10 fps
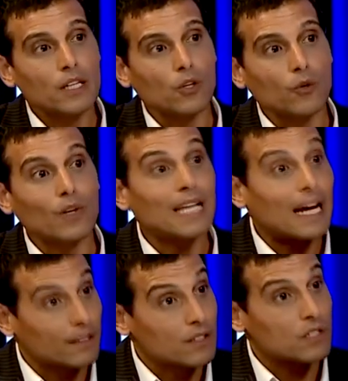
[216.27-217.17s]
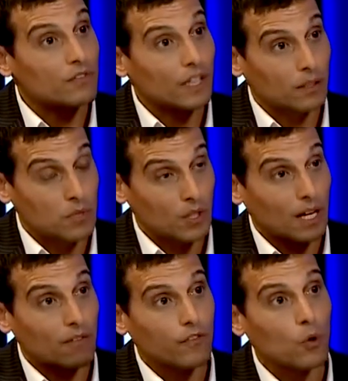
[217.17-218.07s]
the reluctance of victims to
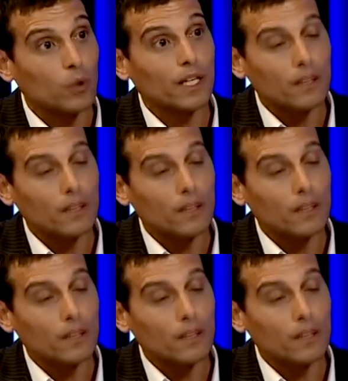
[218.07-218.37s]
come forward.